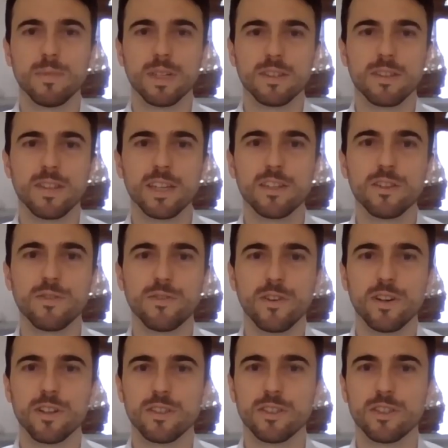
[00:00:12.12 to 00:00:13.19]
and thank you
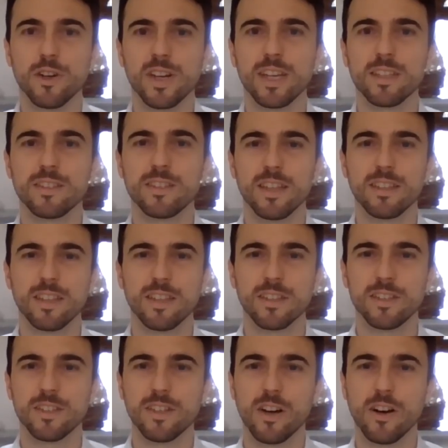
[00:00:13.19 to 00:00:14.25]
for joining us at
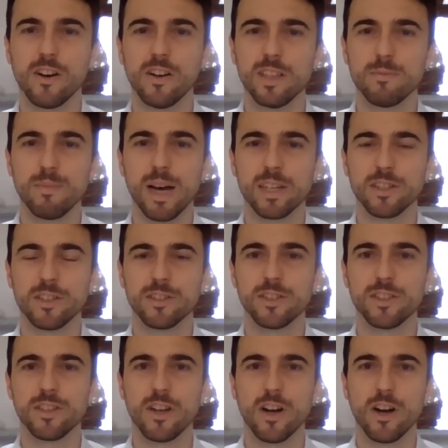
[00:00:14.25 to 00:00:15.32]
this All That
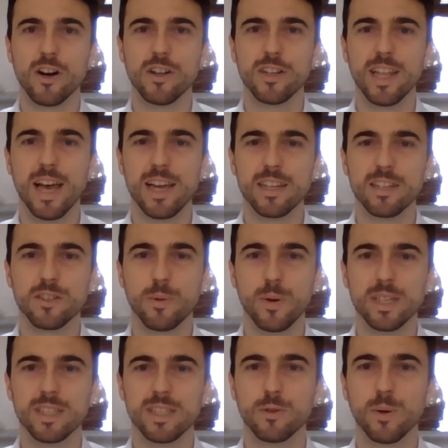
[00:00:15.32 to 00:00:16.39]
Matters Online
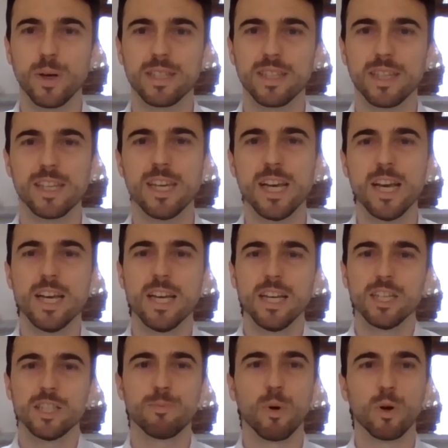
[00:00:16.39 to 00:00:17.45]
2020
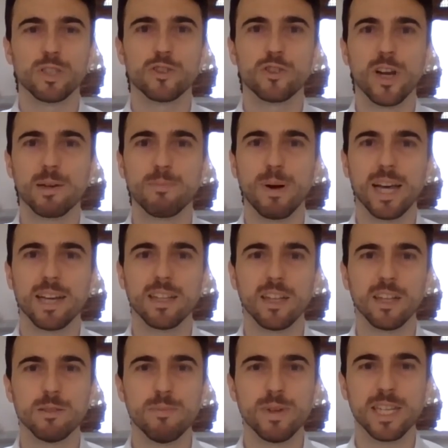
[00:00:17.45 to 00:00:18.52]
Sports Track panel
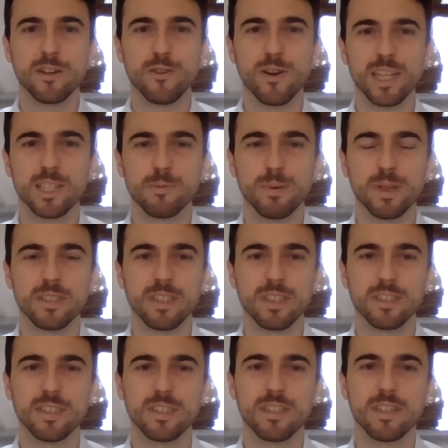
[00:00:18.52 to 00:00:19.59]
on the media rights
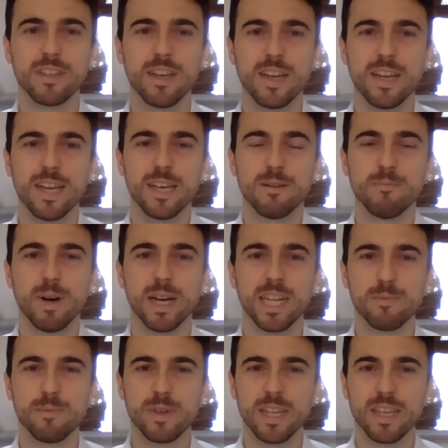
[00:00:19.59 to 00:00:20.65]
business. My
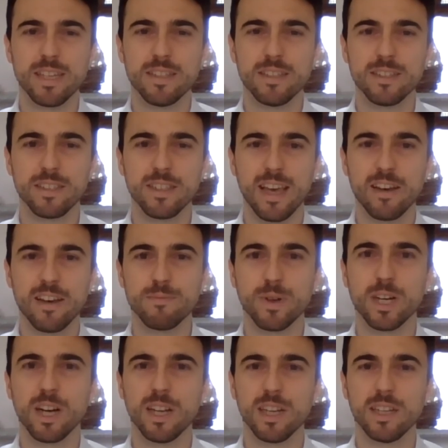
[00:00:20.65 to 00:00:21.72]
name is Kevin
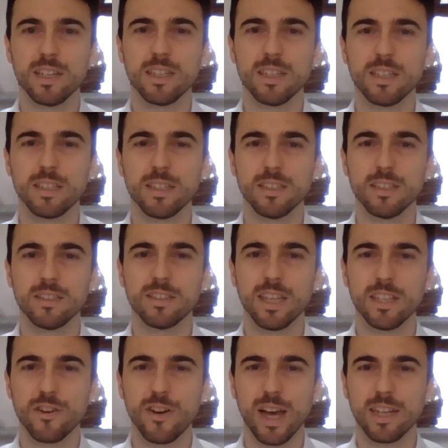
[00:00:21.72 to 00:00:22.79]
McCullagh,
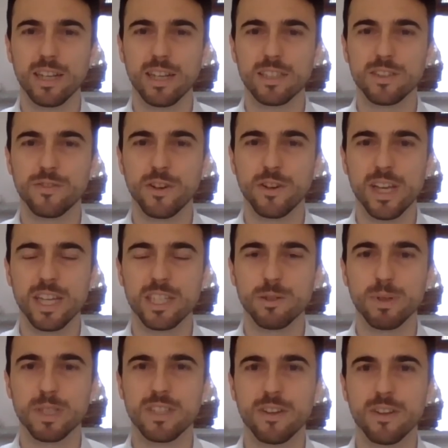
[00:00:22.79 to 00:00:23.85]
Senior Analyst for Asia
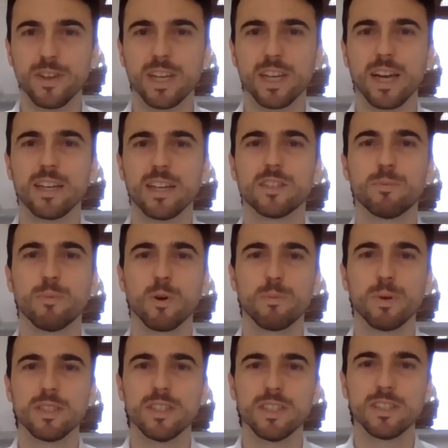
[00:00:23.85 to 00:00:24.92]
Pacific at
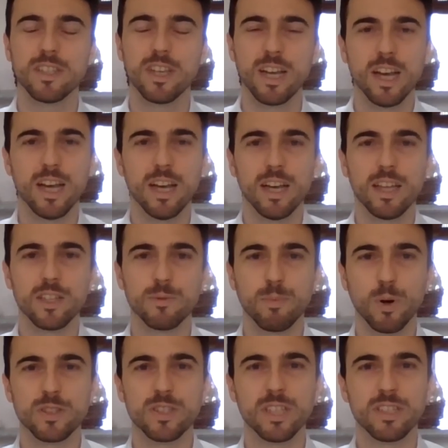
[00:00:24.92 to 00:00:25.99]
SportBusiness, the
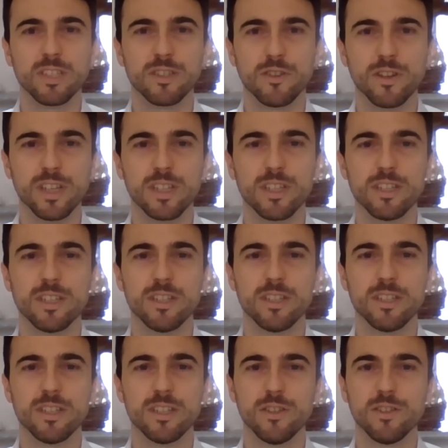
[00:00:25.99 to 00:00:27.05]
sports industry
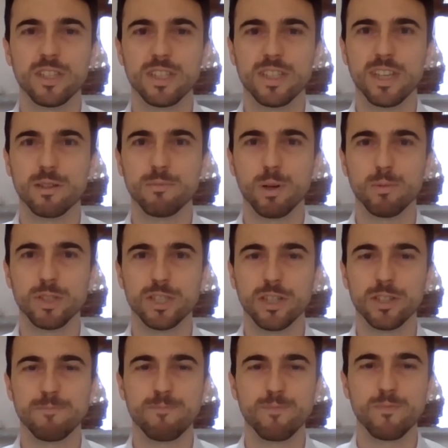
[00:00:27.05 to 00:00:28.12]
news and data publisher.
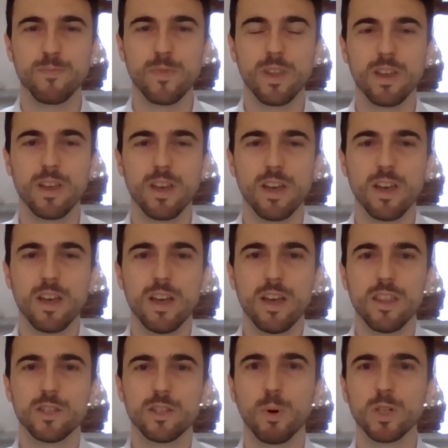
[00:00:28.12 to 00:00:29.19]

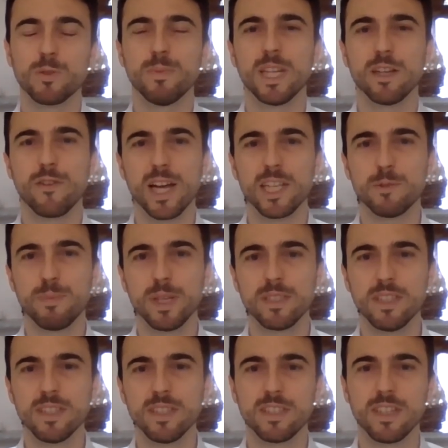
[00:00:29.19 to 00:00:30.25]
The sports media rights
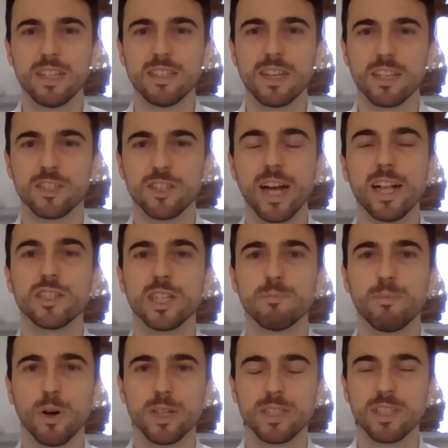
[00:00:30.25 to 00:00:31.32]
business is at a challenging
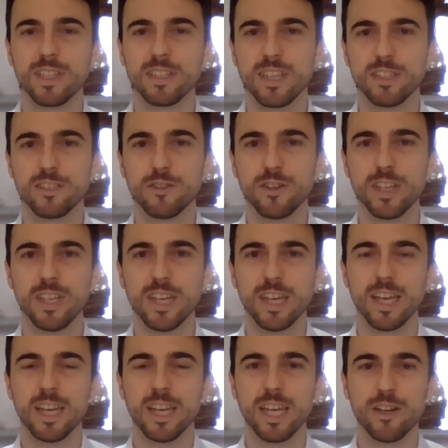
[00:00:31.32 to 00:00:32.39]
point in its history
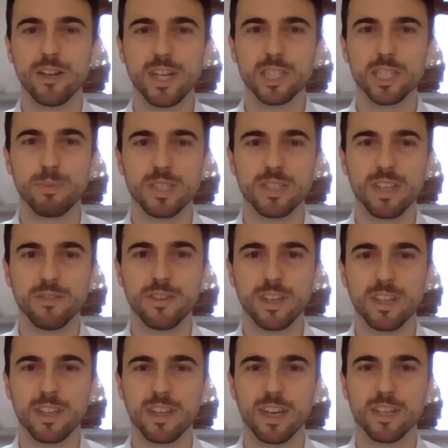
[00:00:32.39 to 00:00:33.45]
here in Asia
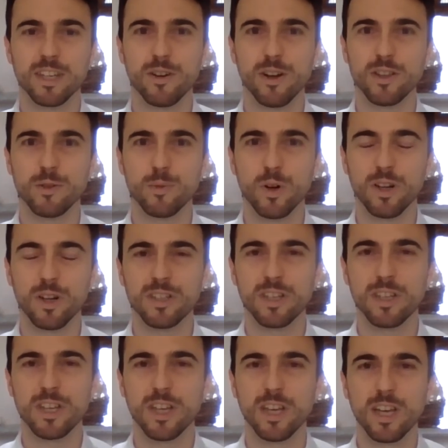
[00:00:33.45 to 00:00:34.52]
Pacific and around the world.
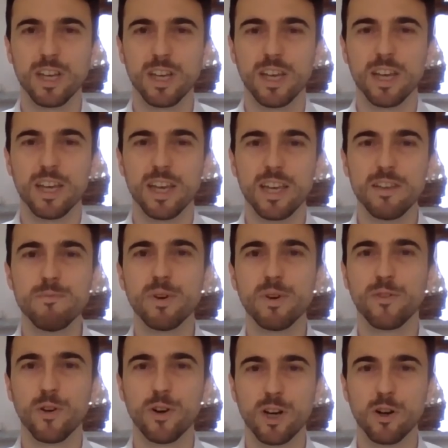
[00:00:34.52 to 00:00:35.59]
Even
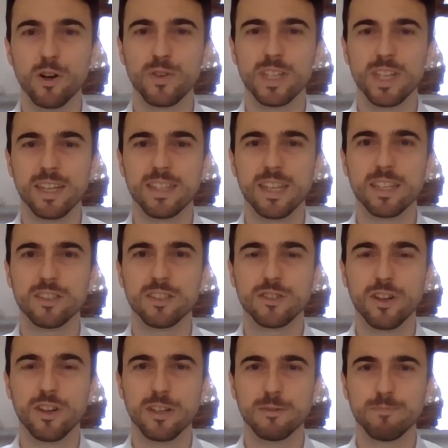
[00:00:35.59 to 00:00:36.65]
before COVID-19
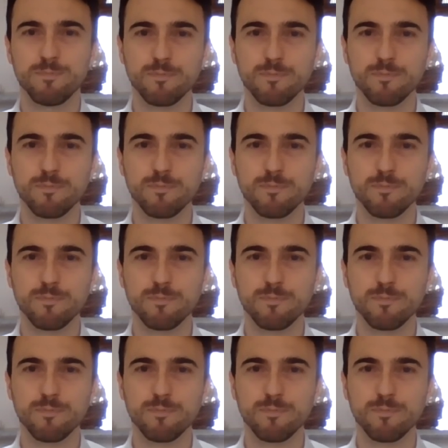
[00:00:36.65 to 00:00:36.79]
struck,